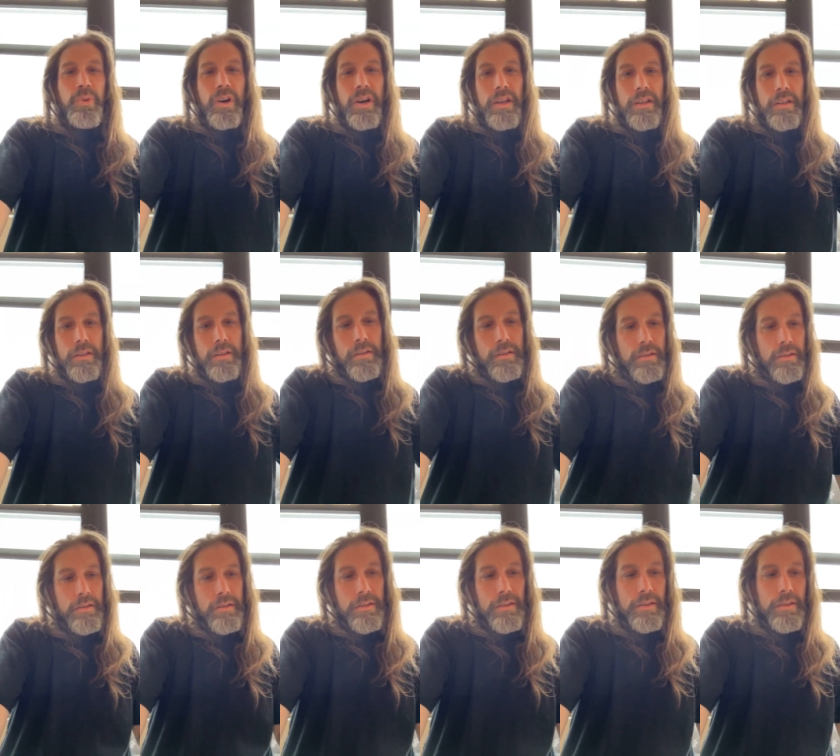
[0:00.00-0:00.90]
but
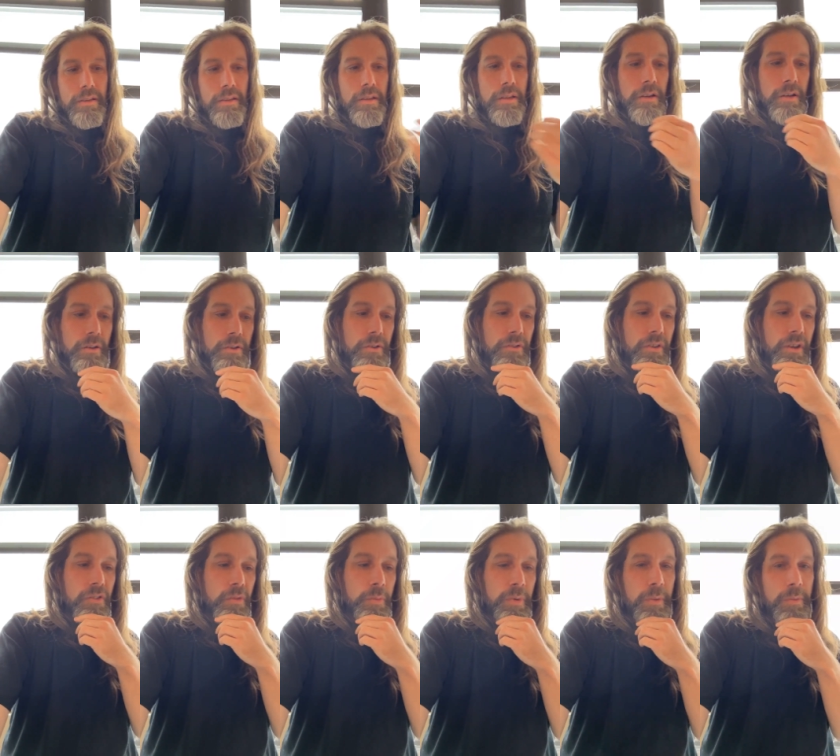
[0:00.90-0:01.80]
you know,
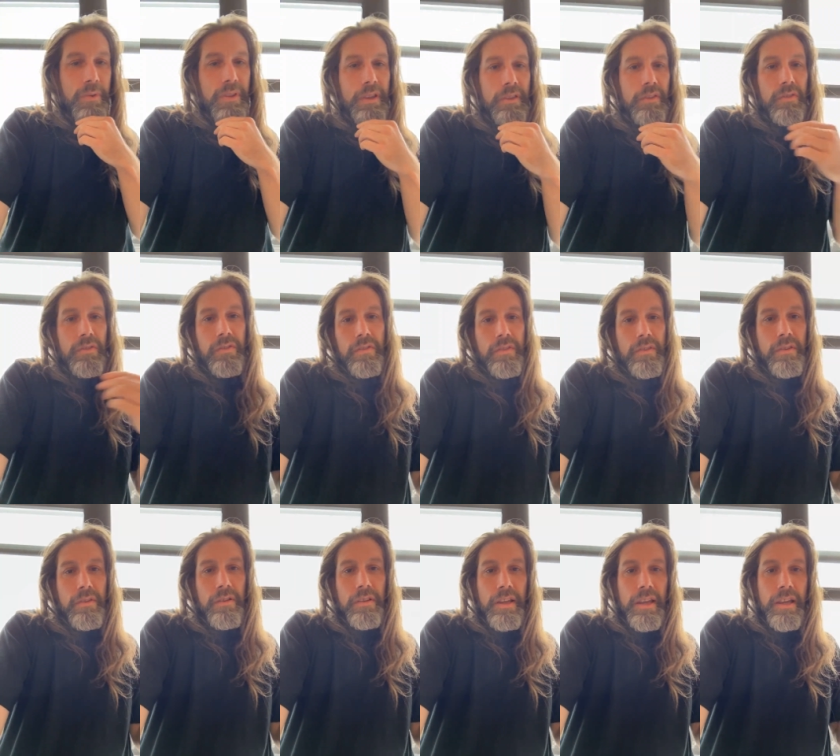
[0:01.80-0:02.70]
there's also people that just
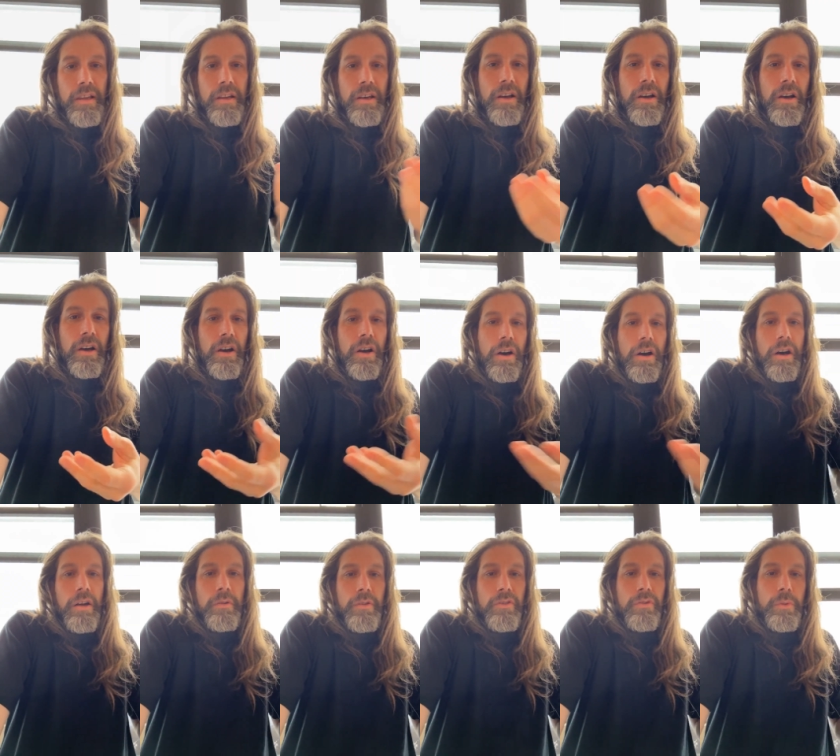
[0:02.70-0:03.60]
they're like,
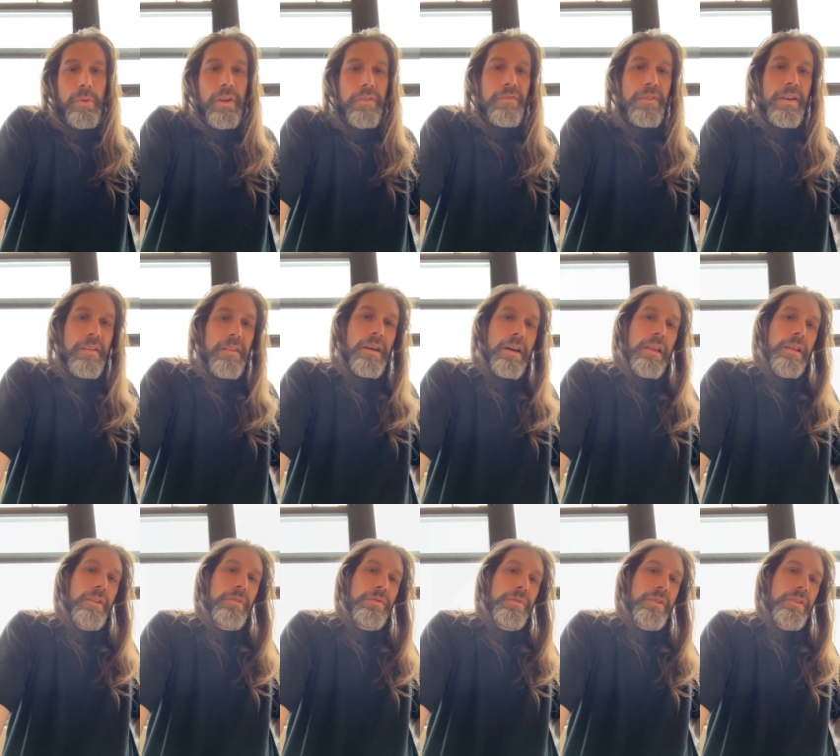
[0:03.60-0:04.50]

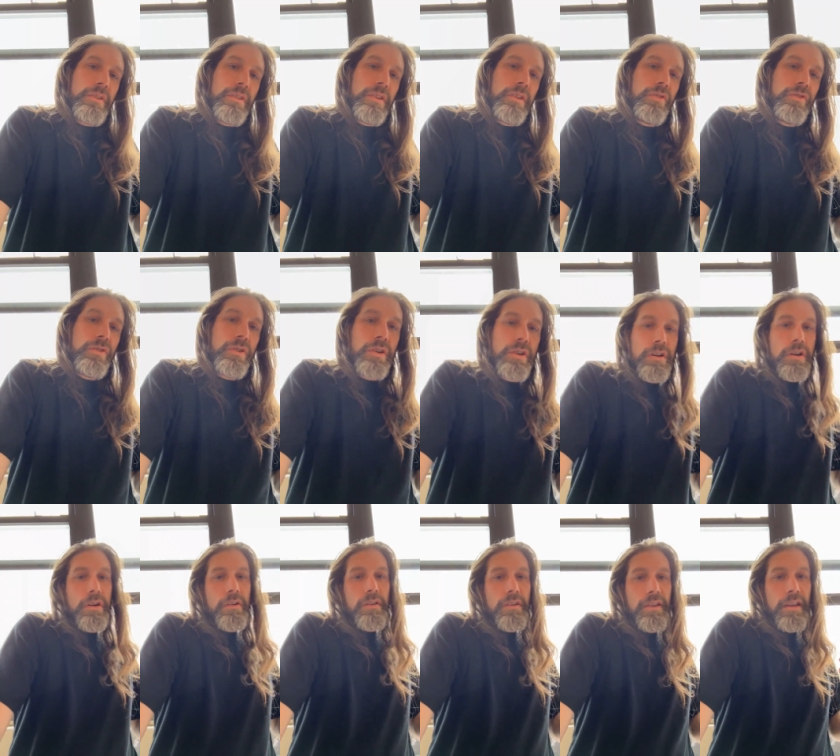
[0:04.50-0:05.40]
$125 for a
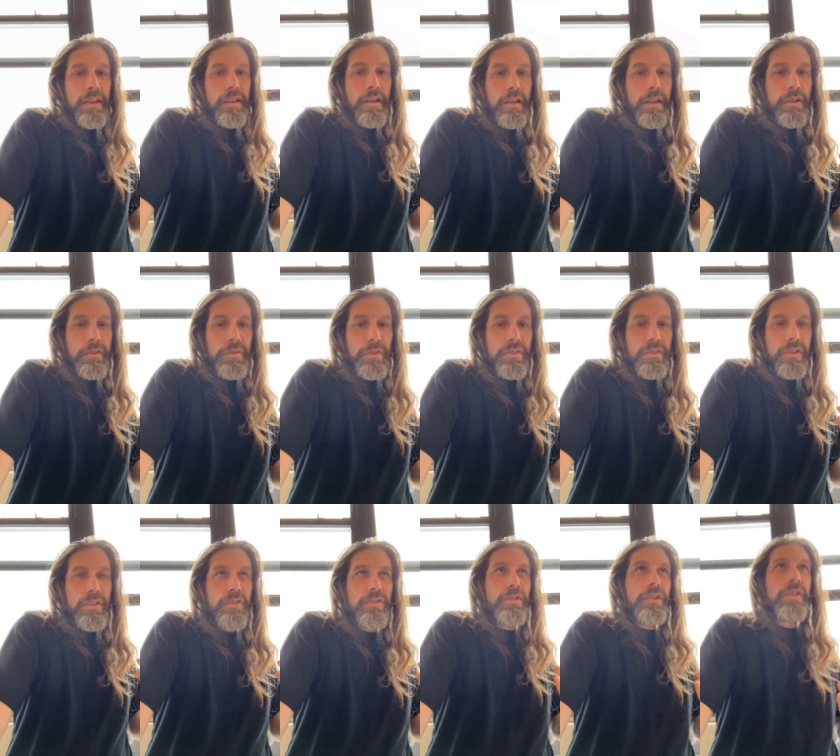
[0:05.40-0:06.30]
t-shirt, $110 for a
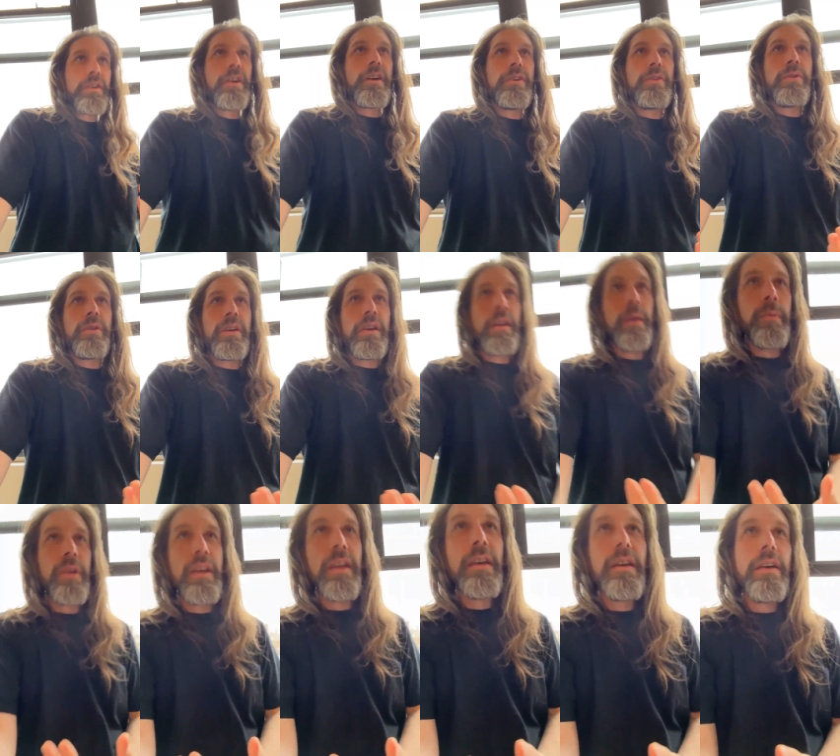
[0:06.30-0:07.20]
t-shirt. Are you
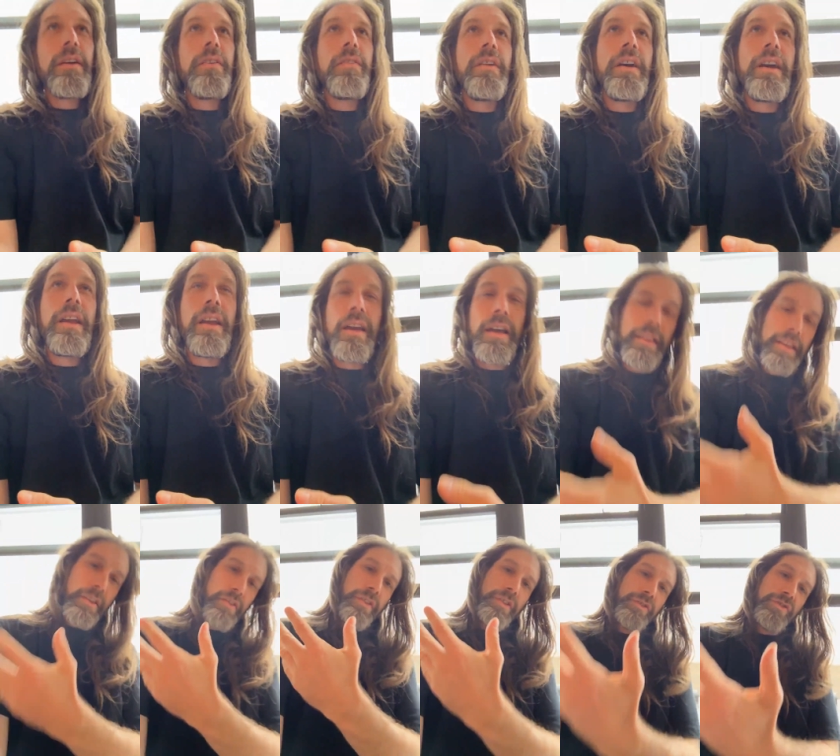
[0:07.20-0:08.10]
kidding me? Right?
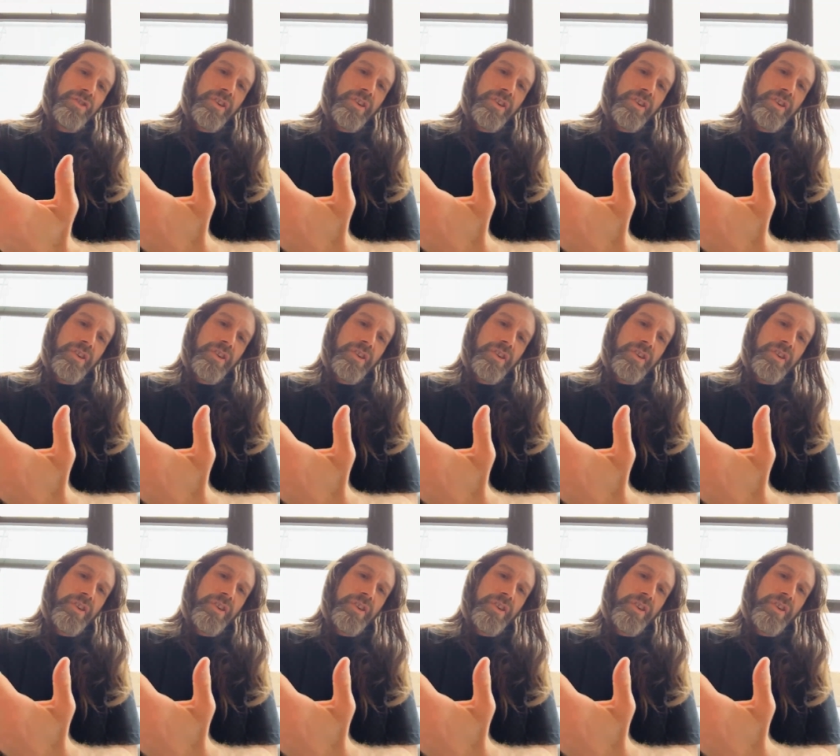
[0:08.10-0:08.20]
And that's